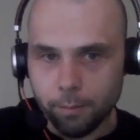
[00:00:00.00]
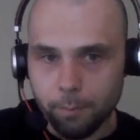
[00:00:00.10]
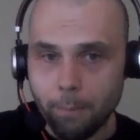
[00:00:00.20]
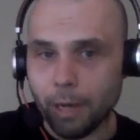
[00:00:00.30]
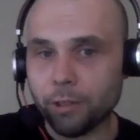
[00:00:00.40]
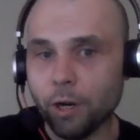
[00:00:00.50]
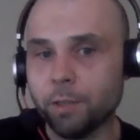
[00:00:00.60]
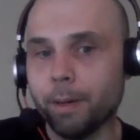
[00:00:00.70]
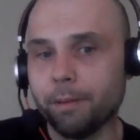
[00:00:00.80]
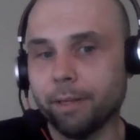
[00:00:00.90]
Remember, I
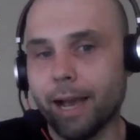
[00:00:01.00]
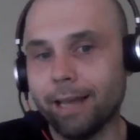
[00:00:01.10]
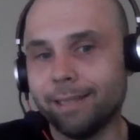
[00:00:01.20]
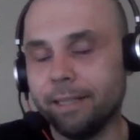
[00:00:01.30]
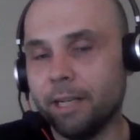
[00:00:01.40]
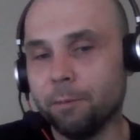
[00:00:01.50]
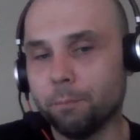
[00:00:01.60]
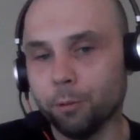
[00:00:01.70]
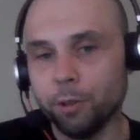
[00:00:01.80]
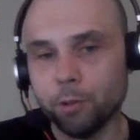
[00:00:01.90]
talked about the guys that didn't
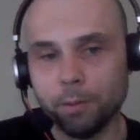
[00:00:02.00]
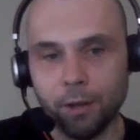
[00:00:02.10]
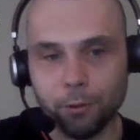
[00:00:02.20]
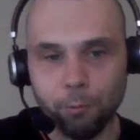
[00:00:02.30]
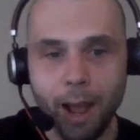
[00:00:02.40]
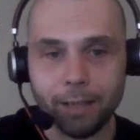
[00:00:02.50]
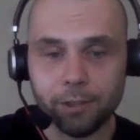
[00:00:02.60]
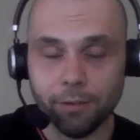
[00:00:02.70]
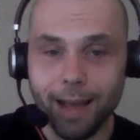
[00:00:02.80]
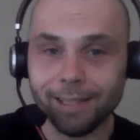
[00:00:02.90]
produce without the RAS.
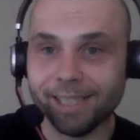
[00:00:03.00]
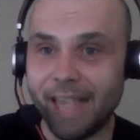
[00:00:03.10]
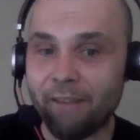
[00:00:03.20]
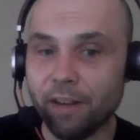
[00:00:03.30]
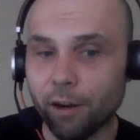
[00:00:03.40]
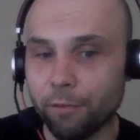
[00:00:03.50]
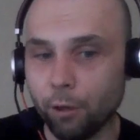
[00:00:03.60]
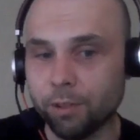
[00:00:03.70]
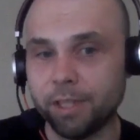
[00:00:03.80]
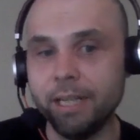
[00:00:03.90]
So that's 7 of
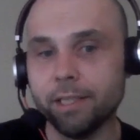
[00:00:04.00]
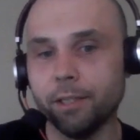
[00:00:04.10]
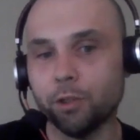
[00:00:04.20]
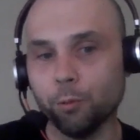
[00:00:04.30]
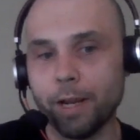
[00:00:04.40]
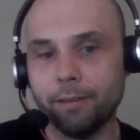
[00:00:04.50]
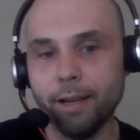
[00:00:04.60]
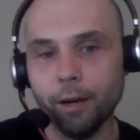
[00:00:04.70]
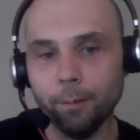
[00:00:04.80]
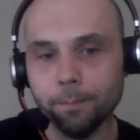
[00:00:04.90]
those seasons right
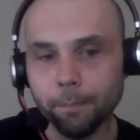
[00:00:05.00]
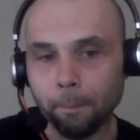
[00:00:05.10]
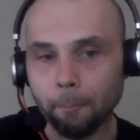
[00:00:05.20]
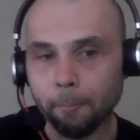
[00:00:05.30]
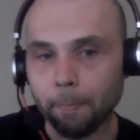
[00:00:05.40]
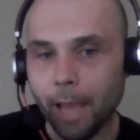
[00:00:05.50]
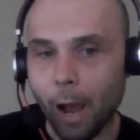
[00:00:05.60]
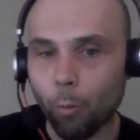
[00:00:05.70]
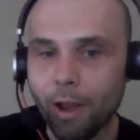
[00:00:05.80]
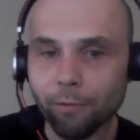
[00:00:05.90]
there.
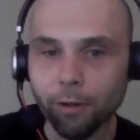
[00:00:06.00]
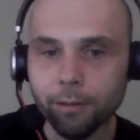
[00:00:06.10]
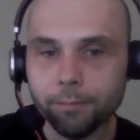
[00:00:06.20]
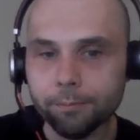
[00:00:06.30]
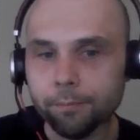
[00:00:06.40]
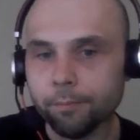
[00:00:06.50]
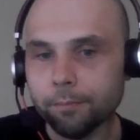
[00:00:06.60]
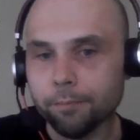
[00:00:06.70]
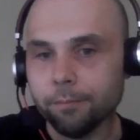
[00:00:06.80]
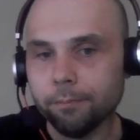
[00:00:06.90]
However,
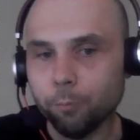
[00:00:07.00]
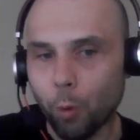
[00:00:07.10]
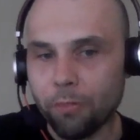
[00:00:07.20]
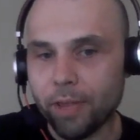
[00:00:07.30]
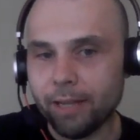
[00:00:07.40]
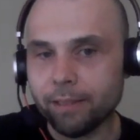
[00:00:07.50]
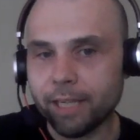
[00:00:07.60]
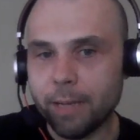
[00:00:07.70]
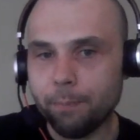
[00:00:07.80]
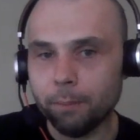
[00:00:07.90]
one thing to
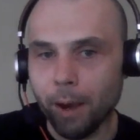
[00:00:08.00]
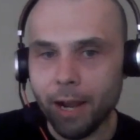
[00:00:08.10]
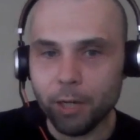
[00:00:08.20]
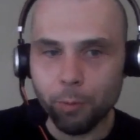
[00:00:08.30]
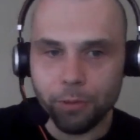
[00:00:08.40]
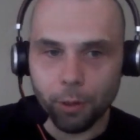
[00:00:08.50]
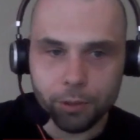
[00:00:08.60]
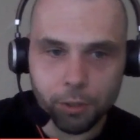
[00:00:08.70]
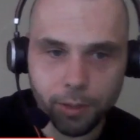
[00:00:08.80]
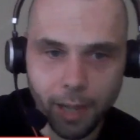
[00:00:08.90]
keep in mind with
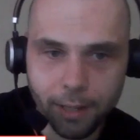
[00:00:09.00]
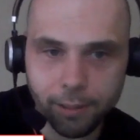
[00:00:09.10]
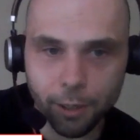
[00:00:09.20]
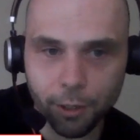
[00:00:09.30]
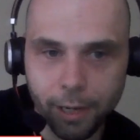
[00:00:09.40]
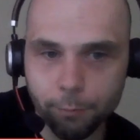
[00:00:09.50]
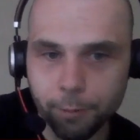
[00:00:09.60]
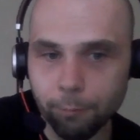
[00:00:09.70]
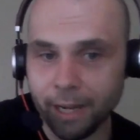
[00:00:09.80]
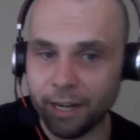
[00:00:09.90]
those two guys, Hunter
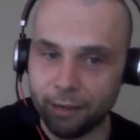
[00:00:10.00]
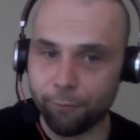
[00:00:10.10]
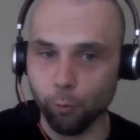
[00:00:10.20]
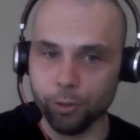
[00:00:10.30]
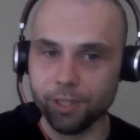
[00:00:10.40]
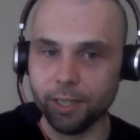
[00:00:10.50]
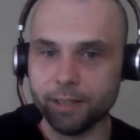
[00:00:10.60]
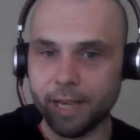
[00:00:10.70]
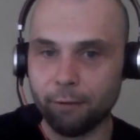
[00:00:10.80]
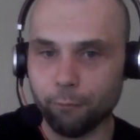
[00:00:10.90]
Henry ran a
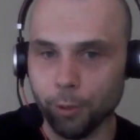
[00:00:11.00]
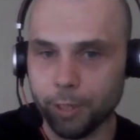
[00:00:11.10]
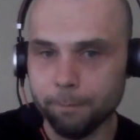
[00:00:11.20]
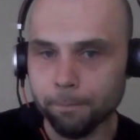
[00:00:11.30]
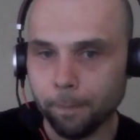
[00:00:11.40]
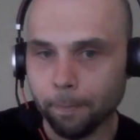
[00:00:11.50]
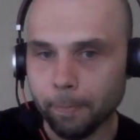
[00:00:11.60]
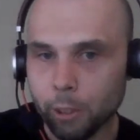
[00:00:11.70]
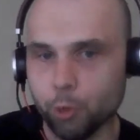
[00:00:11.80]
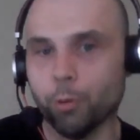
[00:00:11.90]
4.68 40.
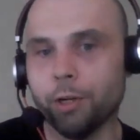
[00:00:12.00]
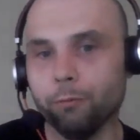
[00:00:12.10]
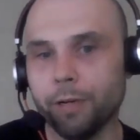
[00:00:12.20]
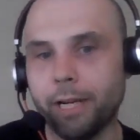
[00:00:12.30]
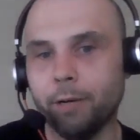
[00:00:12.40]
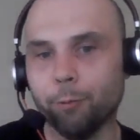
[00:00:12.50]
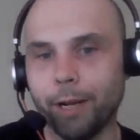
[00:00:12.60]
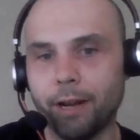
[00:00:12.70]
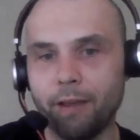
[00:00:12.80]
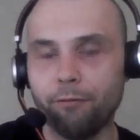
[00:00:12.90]
Jordan Reed
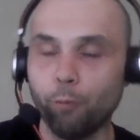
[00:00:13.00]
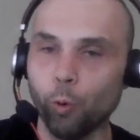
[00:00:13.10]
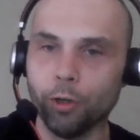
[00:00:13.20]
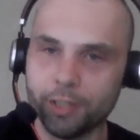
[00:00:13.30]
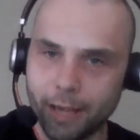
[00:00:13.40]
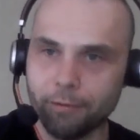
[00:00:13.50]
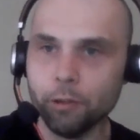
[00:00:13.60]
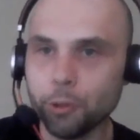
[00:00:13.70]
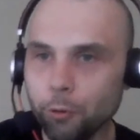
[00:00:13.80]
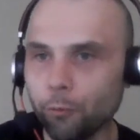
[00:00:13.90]
ran a
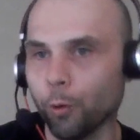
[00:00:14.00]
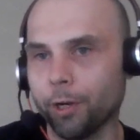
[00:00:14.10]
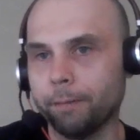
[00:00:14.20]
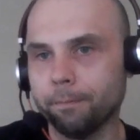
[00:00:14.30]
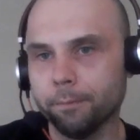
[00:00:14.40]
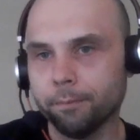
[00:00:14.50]
4.72 40.